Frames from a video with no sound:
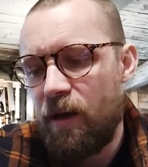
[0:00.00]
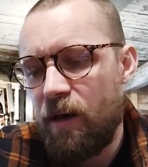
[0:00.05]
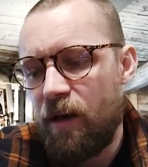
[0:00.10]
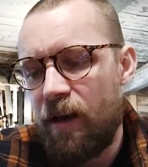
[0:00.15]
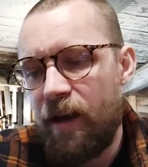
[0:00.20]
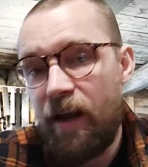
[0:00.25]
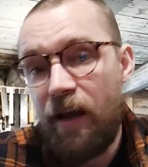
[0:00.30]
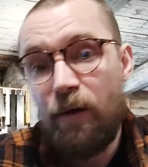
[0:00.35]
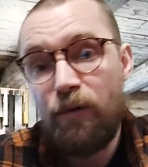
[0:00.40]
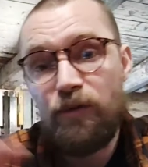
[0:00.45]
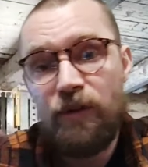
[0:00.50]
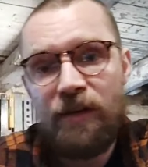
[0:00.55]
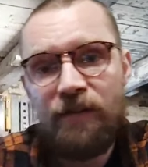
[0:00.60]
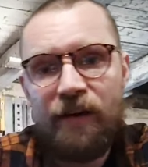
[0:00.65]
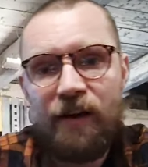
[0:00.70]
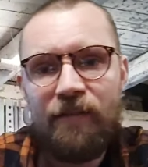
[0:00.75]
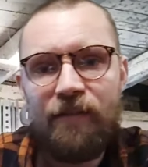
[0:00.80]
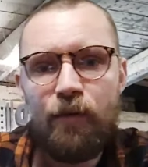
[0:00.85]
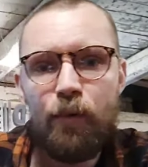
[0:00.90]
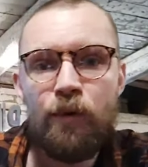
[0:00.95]
and I also
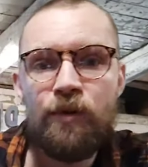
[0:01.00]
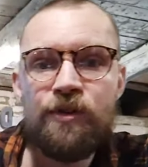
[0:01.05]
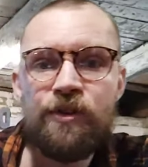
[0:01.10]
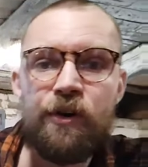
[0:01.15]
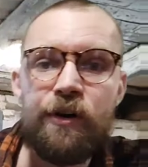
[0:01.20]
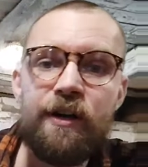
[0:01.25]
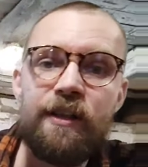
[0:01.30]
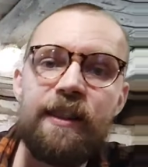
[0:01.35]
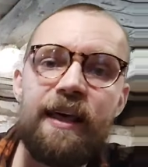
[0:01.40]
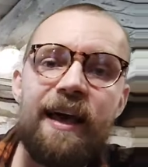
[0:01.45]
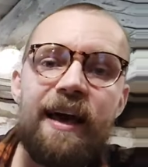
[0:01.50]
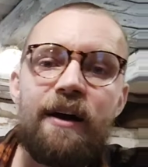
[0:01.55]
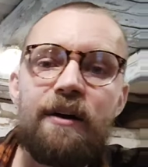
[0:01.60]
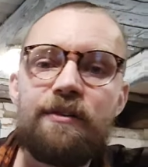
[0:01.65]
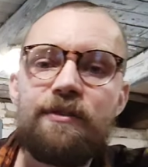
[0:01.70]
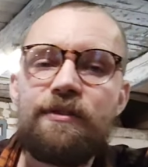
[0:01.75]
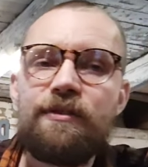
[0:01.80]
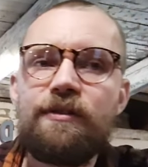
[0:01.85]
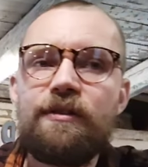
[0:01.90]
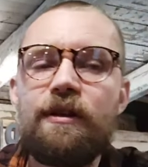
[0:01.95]
have a wood stock in the
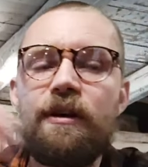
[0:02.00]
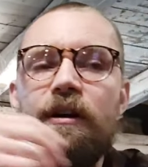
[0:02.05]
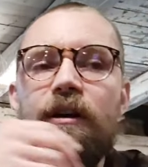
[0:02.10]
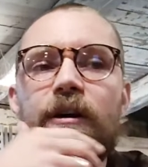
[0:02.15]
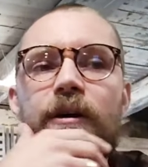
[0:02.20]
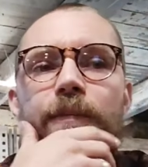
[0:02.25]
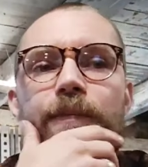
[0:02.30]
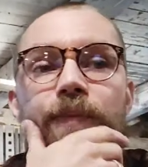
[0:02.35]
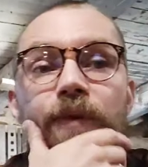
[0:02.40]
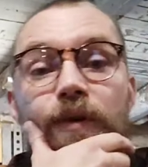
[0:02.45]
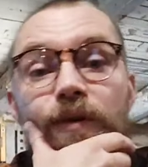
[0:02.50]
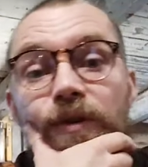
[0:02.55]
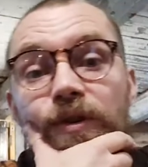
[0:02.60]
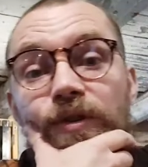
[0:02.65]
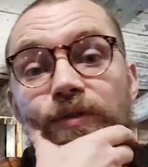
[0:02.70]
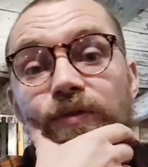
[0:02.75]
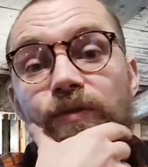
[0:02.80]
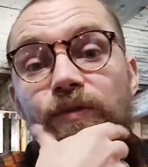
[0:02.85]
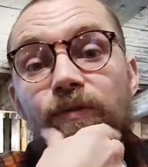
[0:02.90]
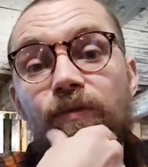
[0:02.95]
house
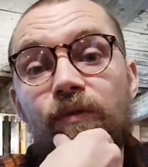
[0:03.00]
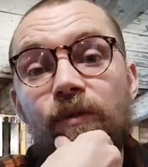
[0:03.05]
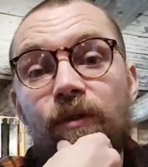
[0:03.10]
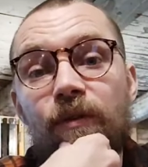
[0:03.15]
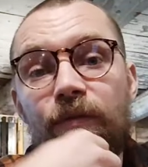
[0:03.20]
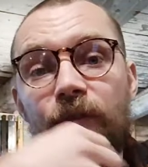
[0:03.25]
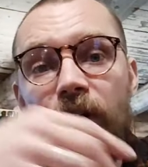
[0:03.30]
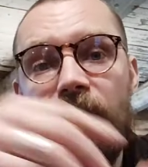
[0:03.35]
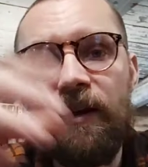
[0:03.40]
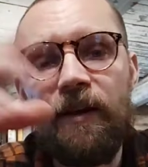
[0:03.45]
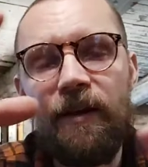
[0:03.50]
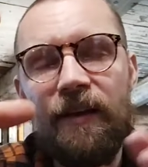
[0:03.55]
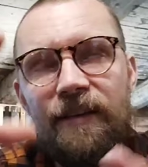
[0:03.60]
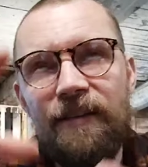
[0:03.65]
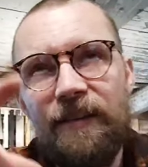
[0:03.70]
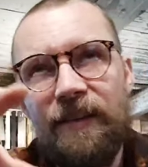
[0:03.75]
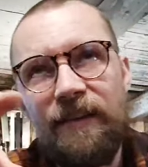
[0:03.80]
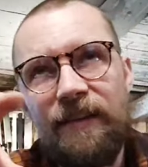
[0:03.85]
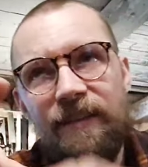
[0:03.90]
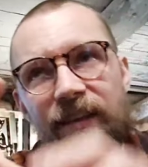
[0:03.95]
because
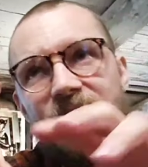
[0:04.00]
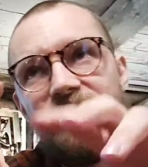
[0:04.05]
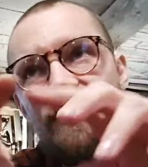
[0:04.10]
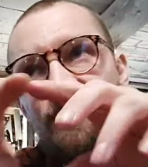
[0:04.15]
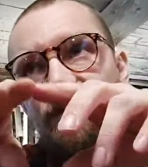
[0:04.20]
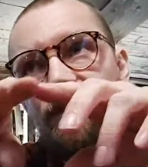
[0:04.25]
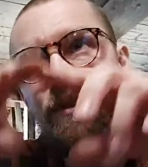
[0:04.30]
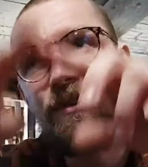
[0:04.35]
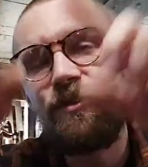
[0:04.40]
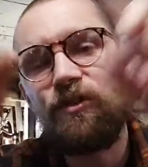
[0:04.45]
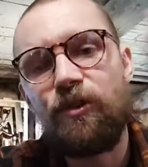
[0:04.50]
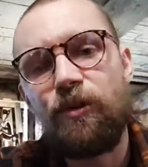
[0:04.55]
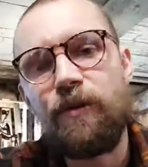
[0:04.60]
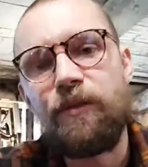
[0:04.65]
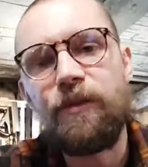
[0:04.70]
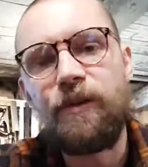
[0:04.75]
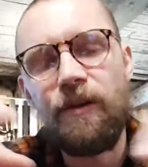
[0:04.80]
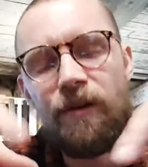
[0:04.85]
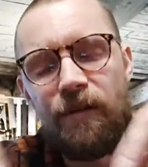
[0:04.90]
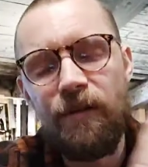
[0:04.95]
it's easier to control
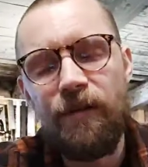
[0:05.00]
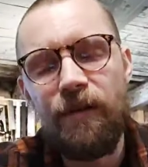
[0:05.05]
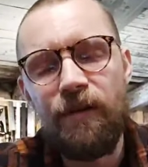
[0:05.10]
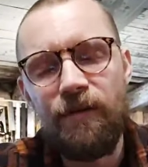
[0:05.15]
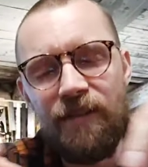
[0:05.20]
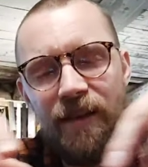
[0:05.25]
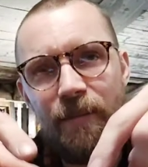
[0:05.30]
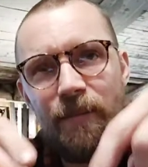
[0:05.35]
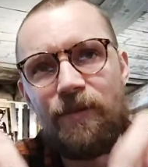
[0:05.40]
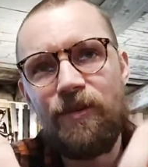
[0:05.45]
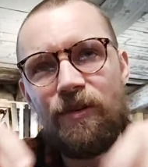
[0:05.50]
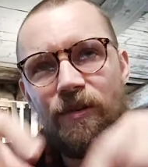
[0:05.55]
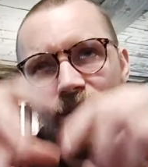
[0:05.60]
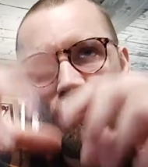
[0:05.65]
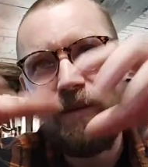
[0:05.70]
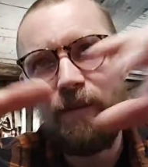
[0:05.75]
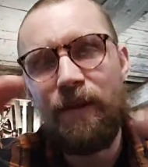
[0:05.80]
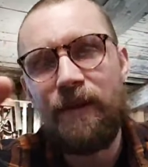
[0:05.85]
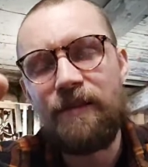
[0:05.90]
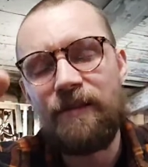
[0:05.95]
the temperature and the
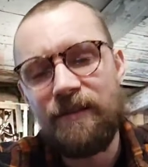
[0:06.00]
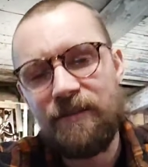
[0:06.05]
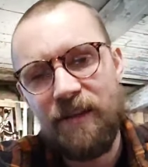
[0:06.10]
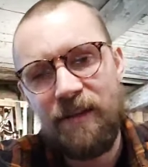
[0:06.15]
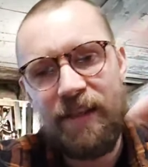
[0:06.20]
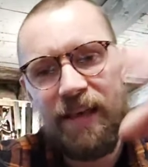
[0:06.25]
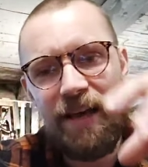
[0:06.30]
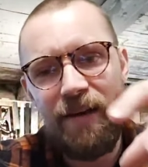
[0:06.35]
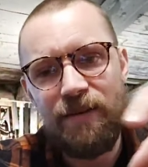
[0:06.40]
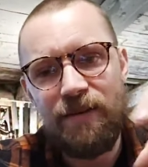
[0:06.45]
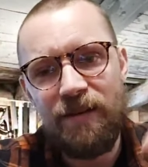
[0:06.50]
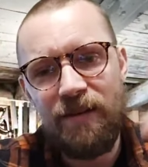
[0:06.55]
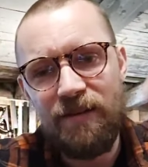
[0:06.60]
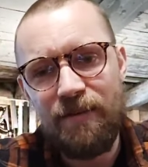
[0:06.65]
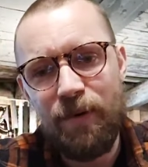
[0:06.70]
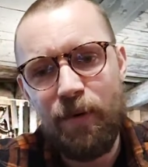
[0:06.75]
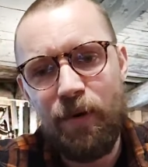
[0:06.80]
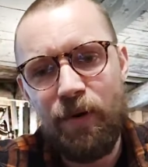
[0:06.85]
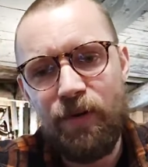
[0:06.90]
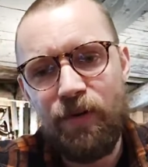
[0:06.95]
humidity inside the house than it is in
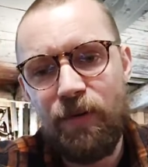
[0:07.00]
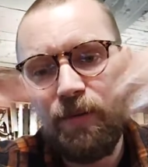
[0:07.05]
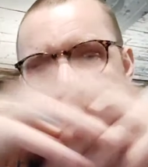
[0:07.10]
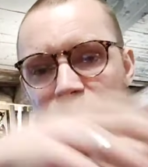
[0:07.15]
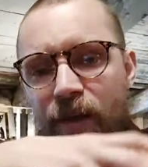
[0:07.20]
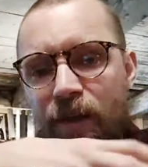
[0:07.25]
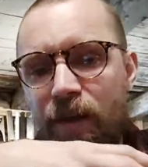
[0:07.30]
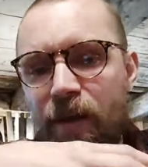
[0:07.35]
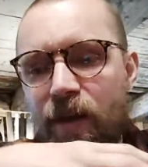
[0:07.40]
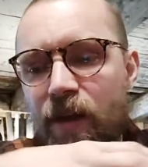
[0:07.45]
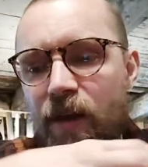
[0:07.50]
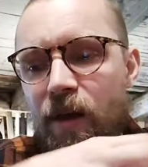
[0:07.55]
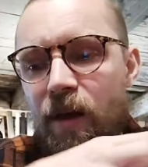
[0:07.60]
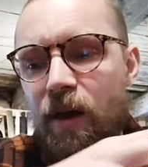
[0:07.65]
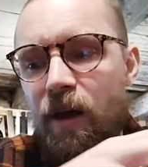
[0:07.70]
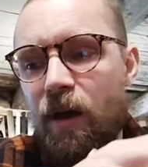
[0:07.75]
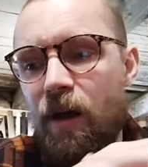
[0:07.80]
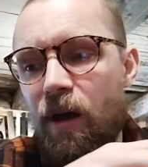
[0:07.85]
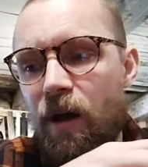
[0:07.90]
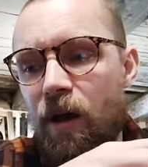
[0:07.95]
my workshop.
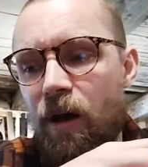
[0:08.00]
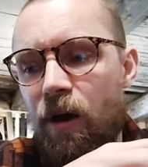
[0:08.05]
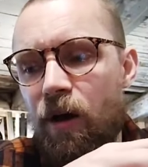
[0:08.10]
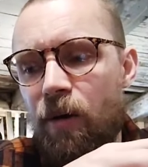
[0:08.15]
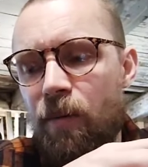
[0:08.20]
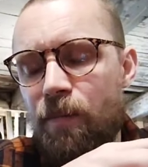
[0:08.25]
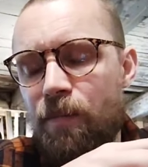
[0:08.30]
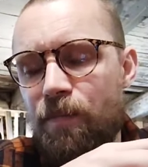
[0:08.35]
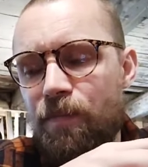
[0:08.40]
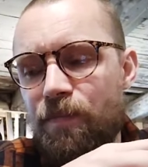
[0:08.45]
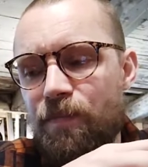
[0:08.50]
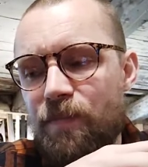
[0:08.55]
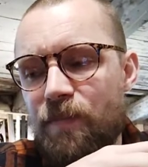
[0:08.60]
And